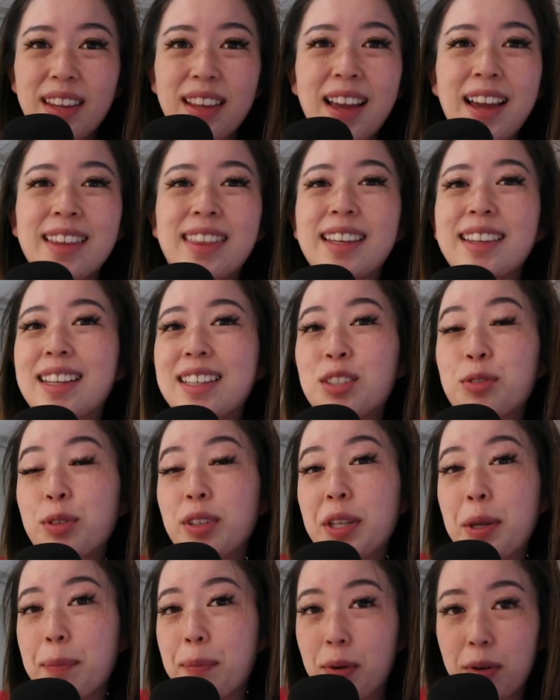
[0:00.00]
I think that's
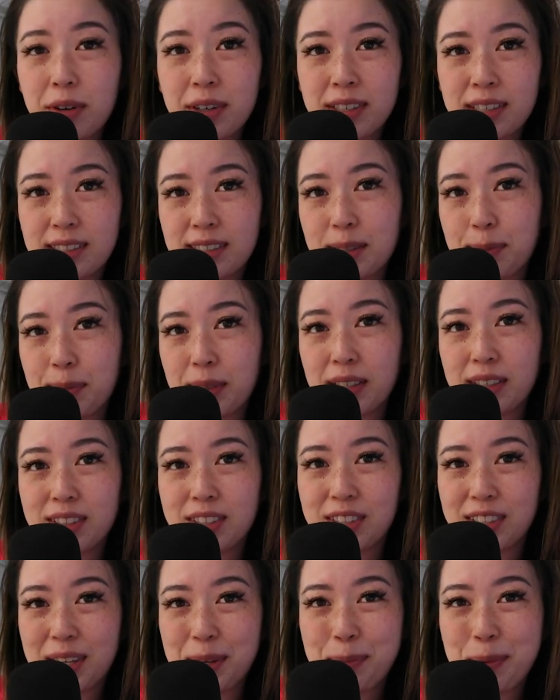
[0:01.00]
really important and something
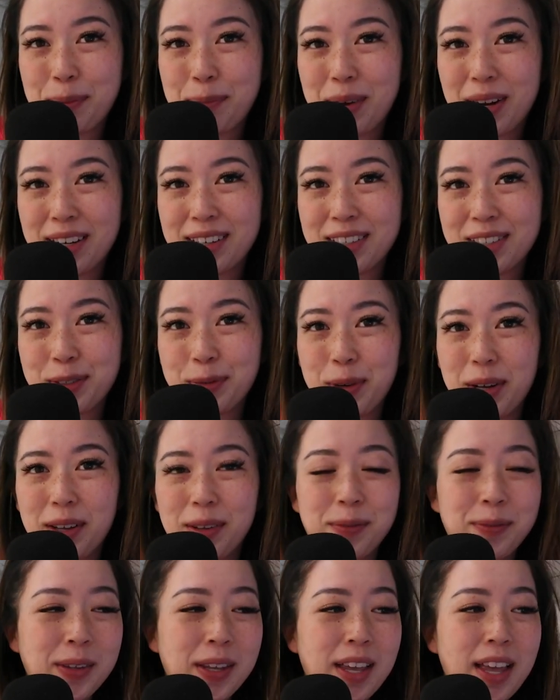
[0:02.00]
to keep in mind as well.